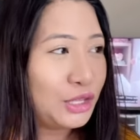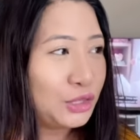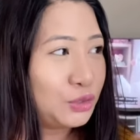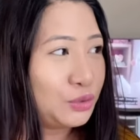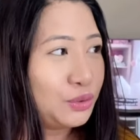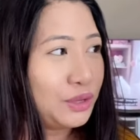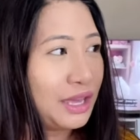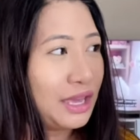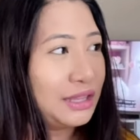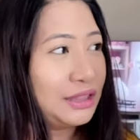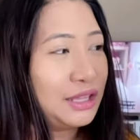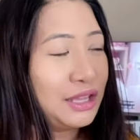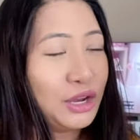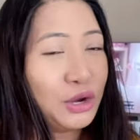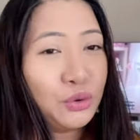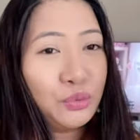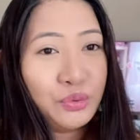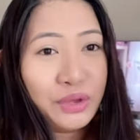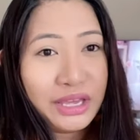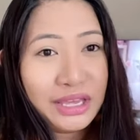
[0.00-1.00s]

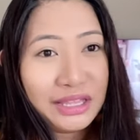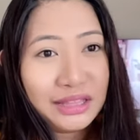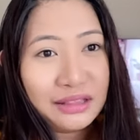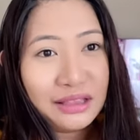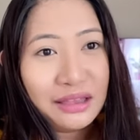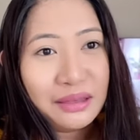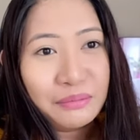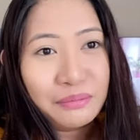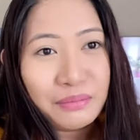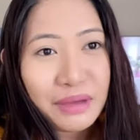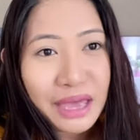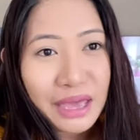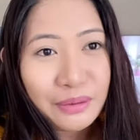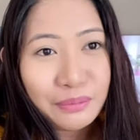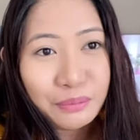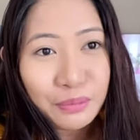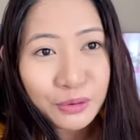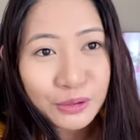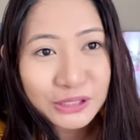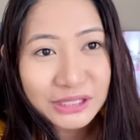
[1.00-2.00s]
together with my
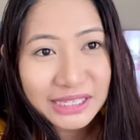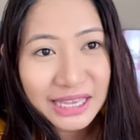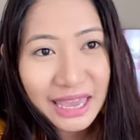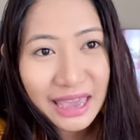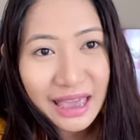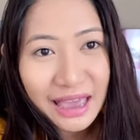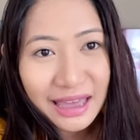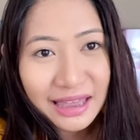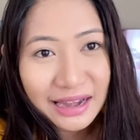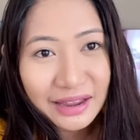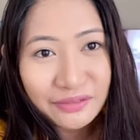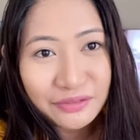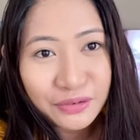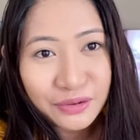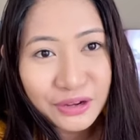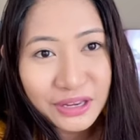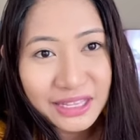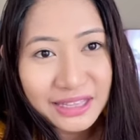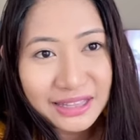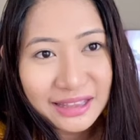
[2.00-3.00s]
påskehare for
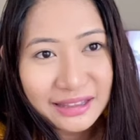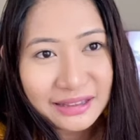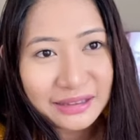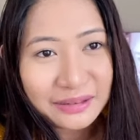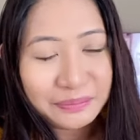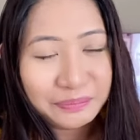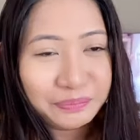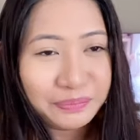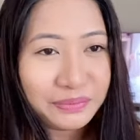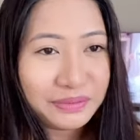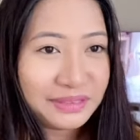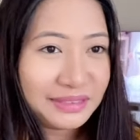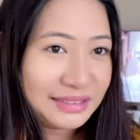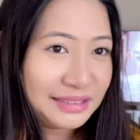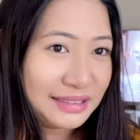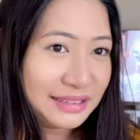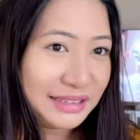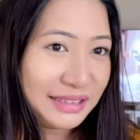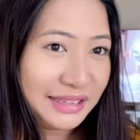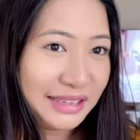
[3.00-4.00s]
i dag,
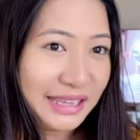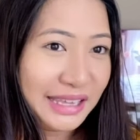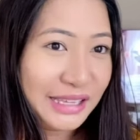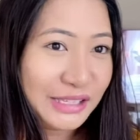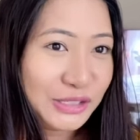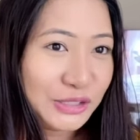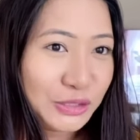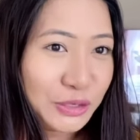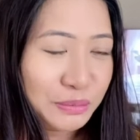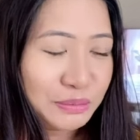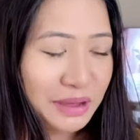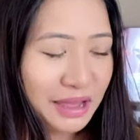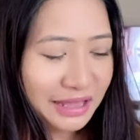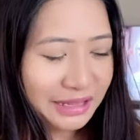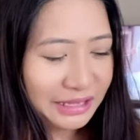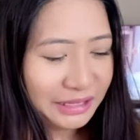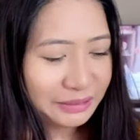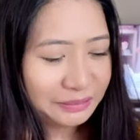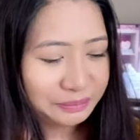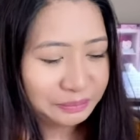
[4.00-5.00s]
Easter
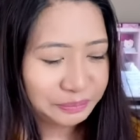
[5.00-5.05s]
Bunny.